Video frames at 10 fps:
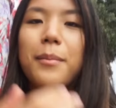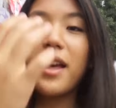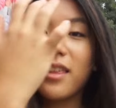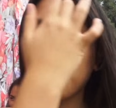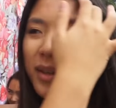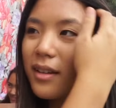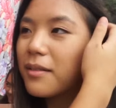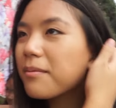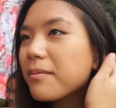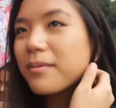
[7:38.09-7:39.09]
I think we did
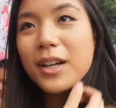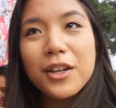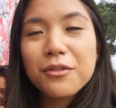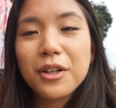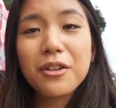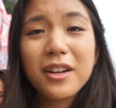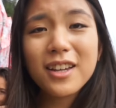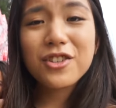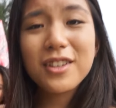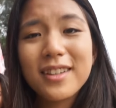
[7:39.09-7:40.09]
a good
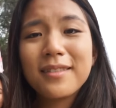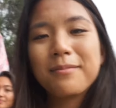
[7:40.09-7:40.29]
recreation.